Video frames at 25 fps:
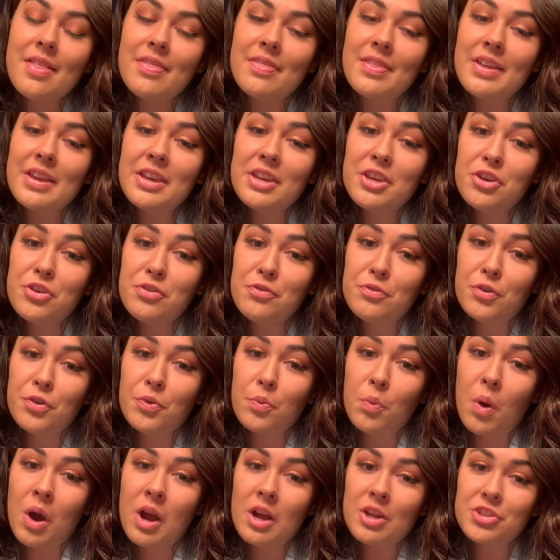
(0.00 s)
Thank you for
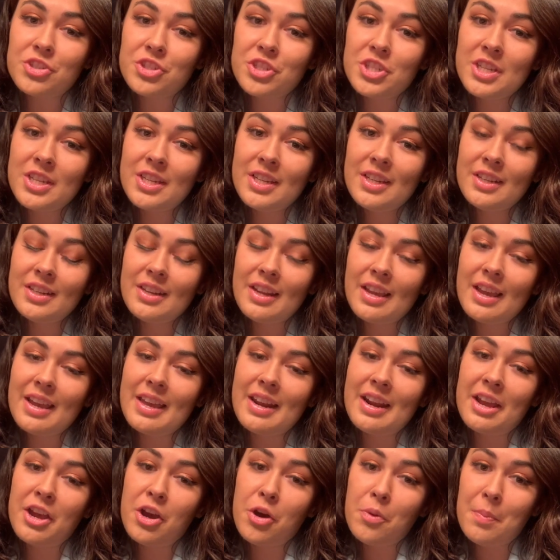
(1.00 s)
watching,
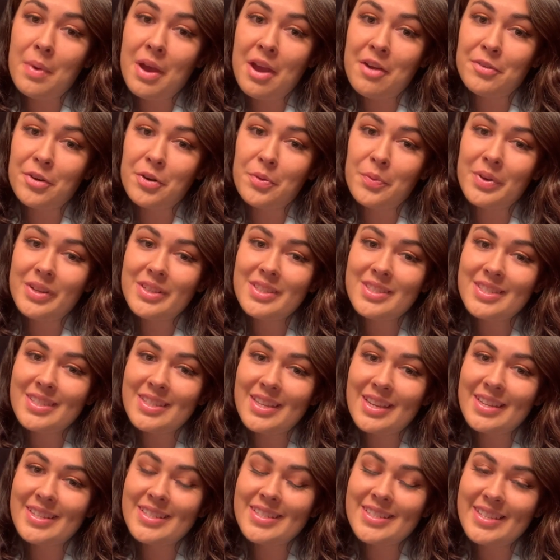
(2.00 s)
and I hope everyone
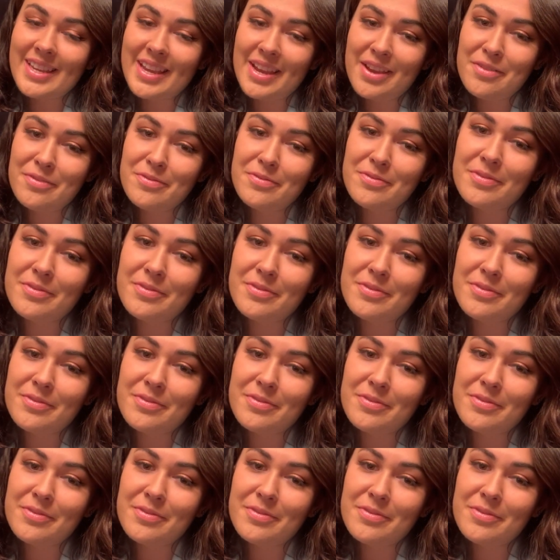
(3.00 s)
stays safe.